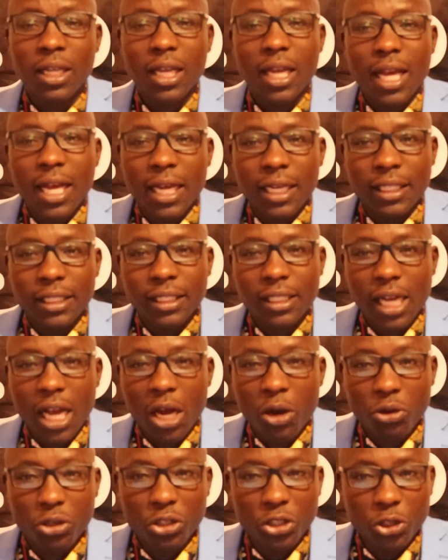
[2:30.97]
And
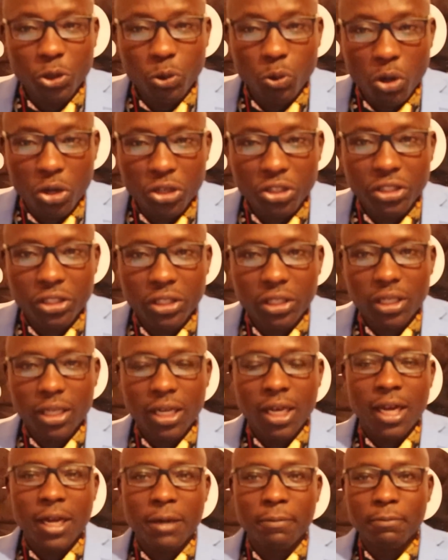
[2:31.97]
according to what
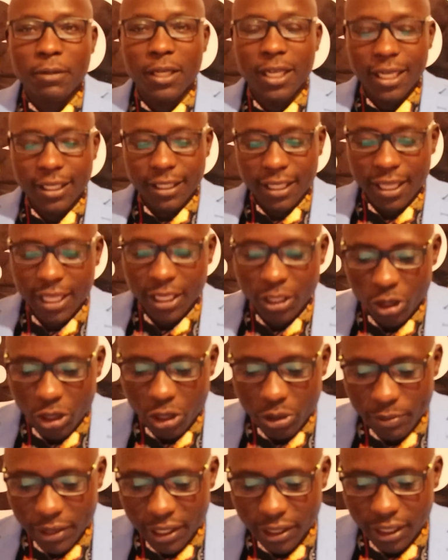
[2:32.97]
is in the
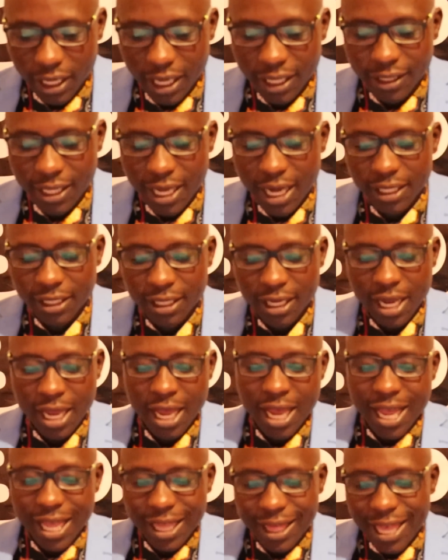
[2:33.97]
documents, is that
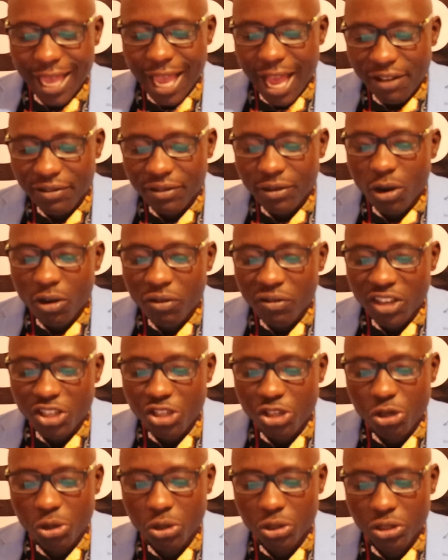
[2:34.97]
they have
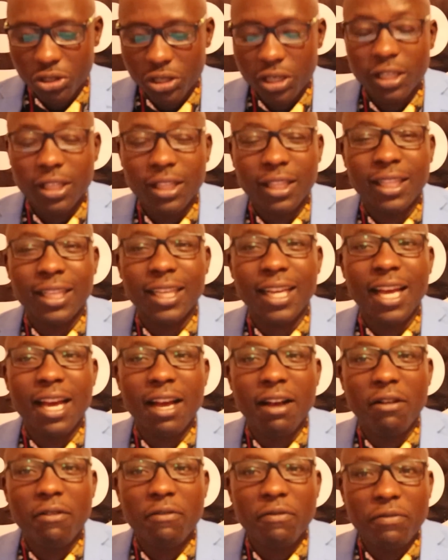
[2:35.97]
overshot
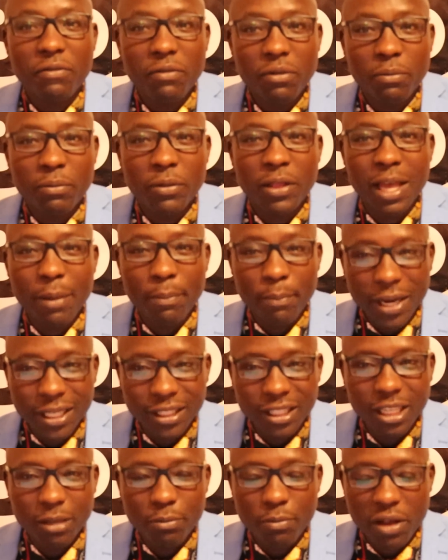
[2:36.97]
their
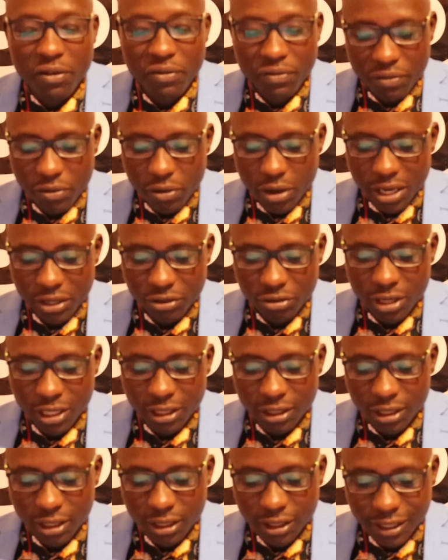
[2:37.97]
budget by
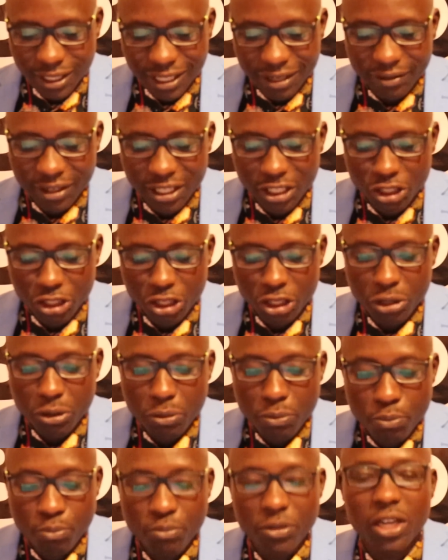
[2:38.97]
470
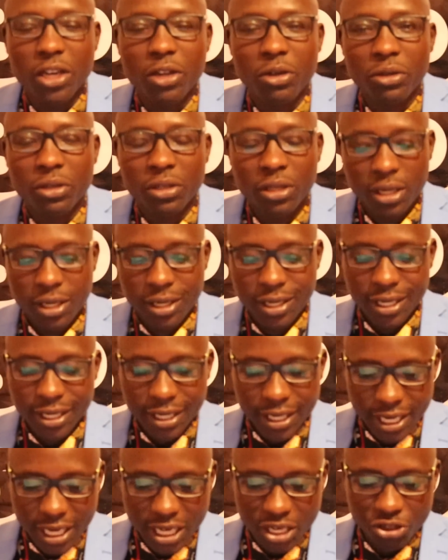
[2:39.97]
million
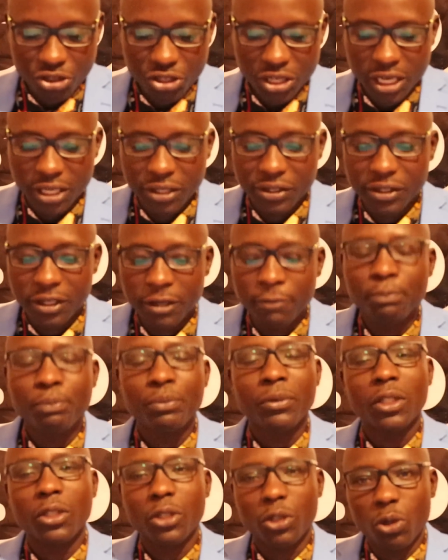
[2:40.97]
Kenyan shillings.
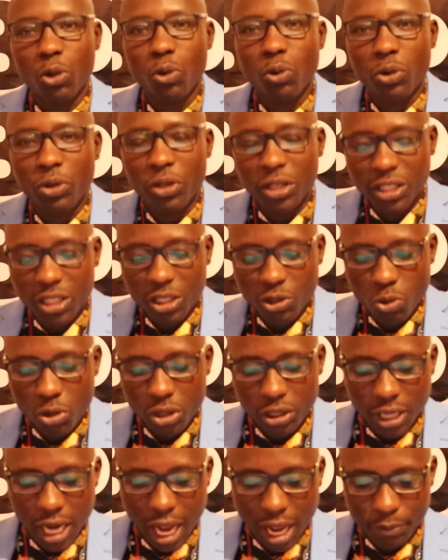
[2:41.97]
So this is
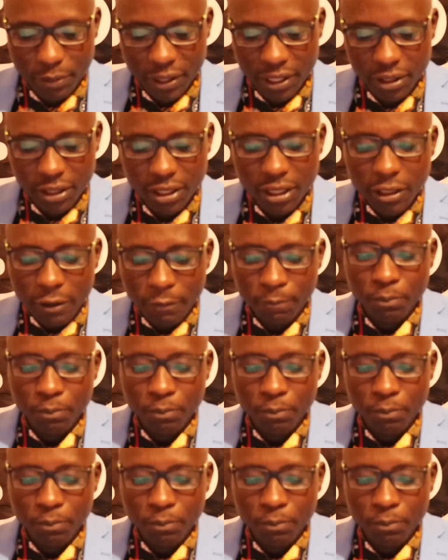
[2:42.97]
what happened.